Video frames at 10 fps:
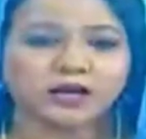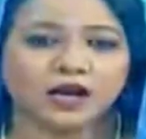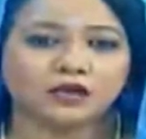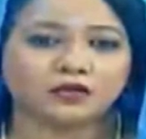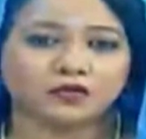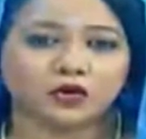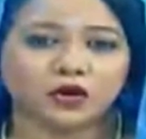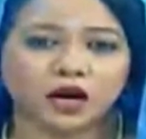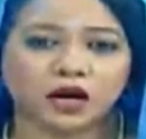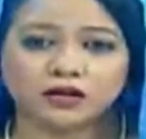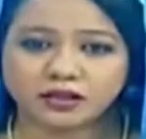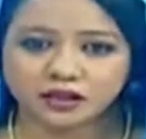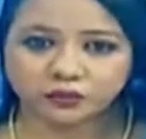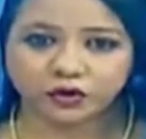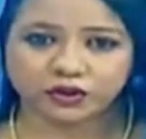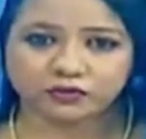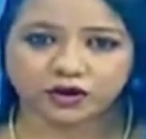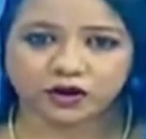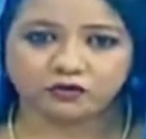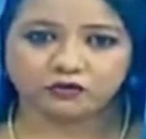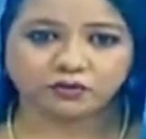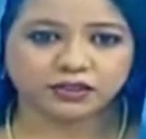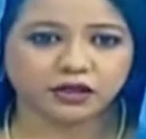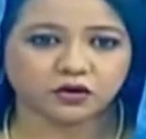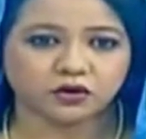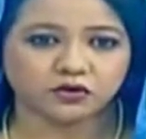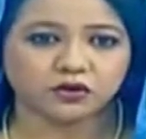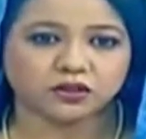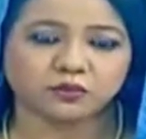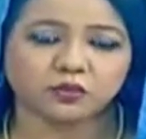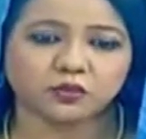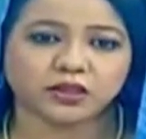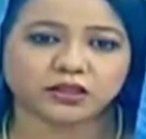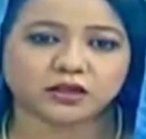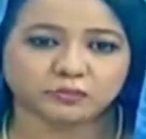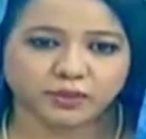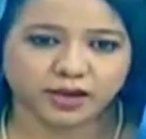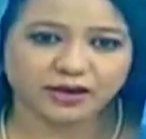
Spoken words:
at 4 are 6 points far from Diego Simeone's men.